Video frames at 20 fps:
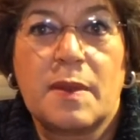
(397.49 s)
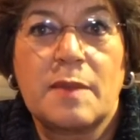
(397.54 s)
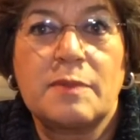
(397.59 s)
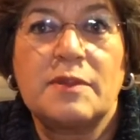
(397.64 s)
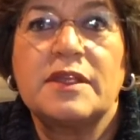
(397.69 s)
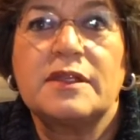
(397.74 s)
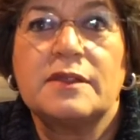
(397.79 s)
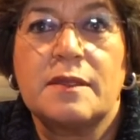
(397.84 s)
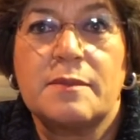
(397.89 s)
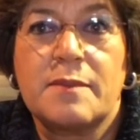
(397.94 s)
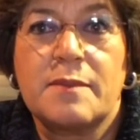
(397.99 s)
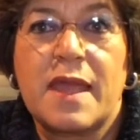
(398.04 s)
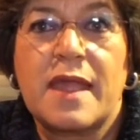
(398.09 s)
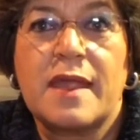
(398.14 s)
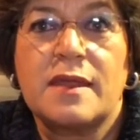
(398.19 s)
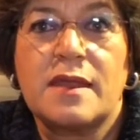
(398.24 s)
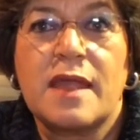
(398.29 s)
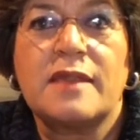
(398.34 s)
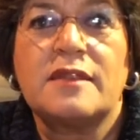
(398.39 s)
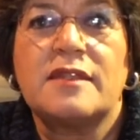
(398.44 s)
public
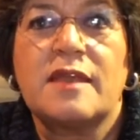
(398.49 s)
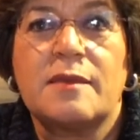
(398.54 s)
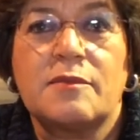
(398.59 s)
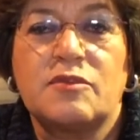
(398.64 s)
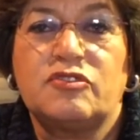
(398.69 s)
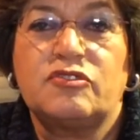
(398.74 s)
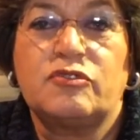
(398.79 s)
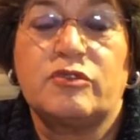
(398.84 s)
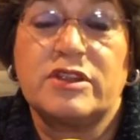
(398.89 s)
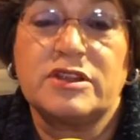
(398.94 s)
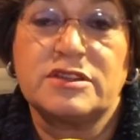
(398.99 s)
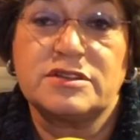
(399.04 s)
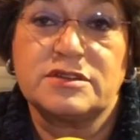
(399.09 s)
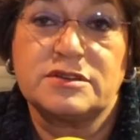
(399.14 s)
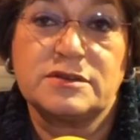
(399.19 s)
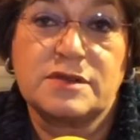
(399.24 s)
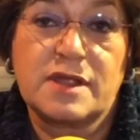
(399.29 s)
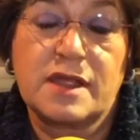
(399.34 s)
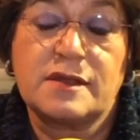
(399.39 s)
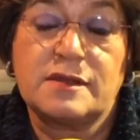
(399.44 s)
domain a
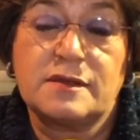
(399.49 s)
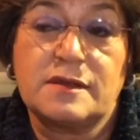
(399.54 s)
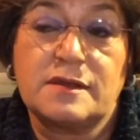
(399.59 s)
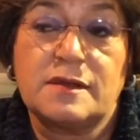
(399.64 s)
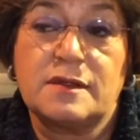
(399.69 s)
demonstration that